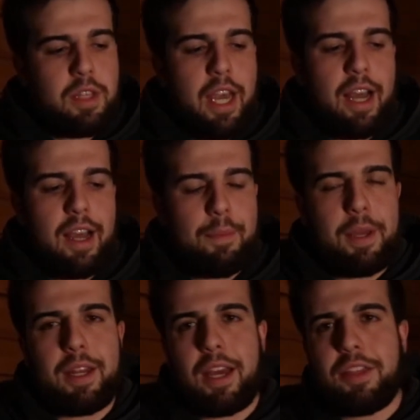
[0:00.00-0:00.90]
yeah, I
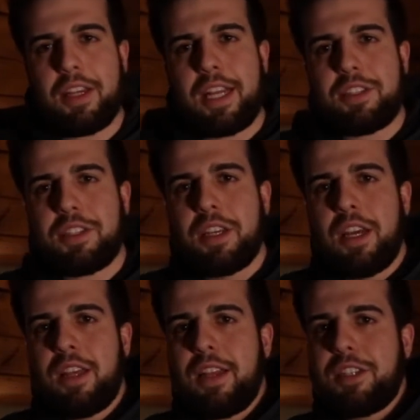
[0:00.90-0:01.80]
mean, I think that's
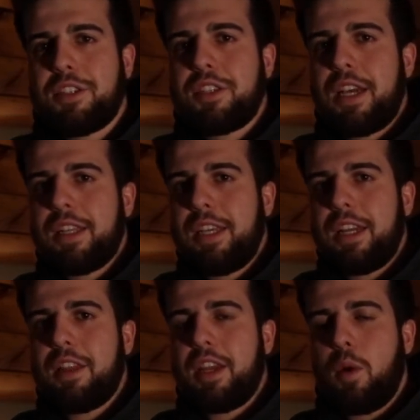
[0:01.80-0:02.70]
that's at the
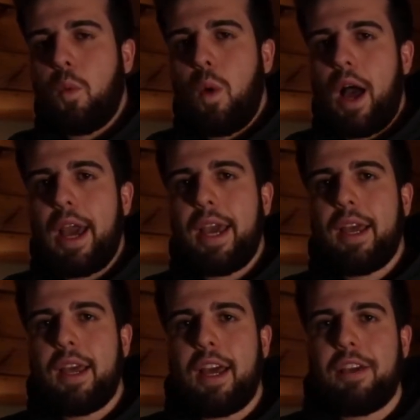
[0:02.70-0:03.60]
end of the day why
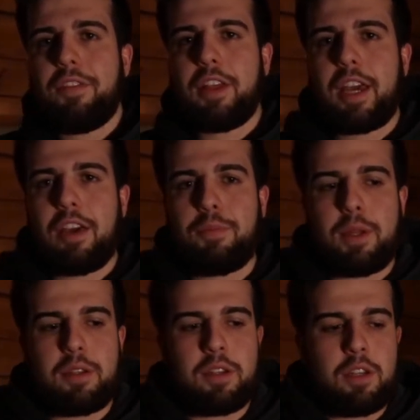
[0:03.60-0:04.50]
I feel like I've
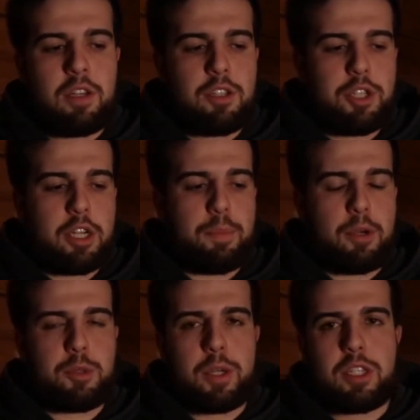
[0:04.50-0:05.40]
been trying to
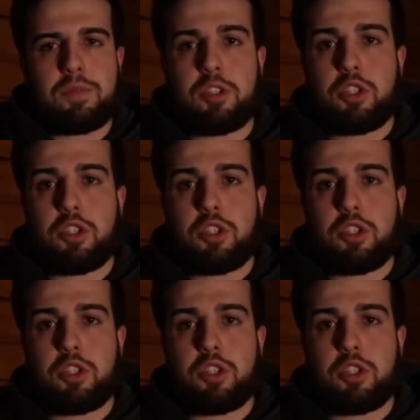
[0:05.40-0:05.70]
push myself to